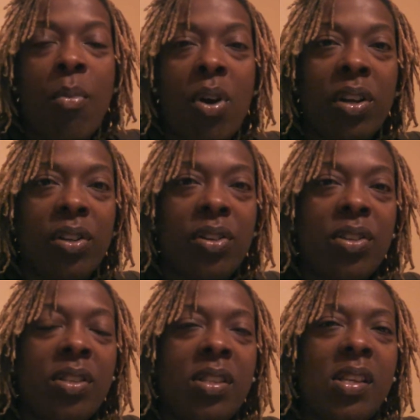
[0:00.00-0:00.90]

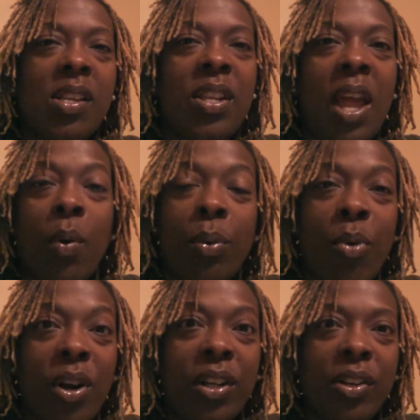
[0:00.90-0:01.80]
marketers, network
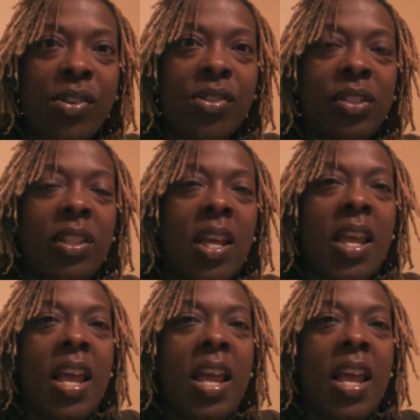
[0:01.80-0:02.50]
marketers,